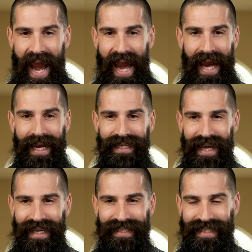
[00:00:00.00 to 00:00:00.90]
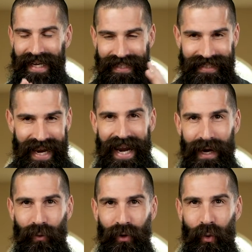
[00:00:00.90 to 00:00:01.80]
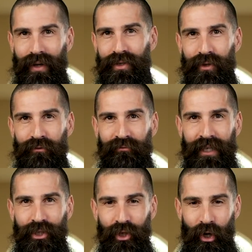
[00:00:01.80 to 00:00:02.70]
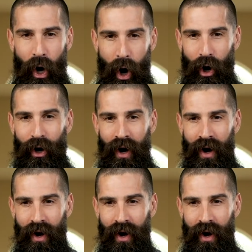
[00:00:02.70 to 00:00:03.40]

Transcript: And today we're going to feature our